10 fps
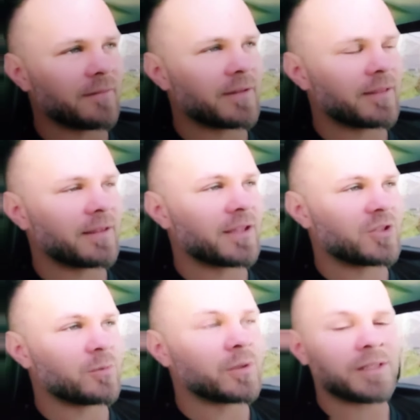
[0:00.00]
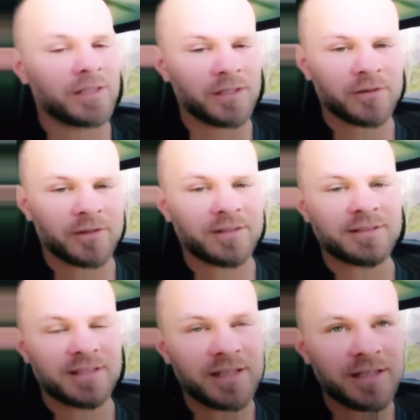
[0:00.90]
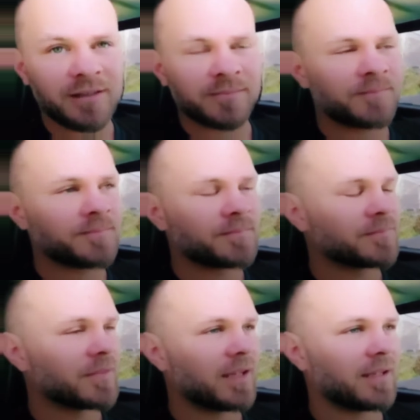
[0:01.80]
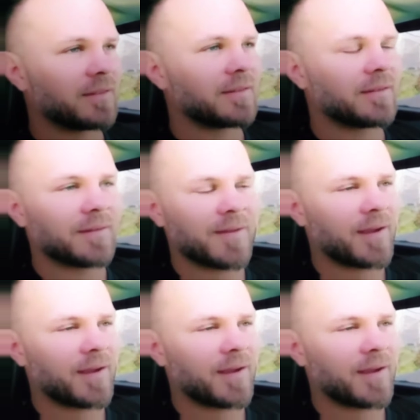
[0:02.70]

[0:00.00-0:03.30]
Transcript: Everything that you hear and see, it's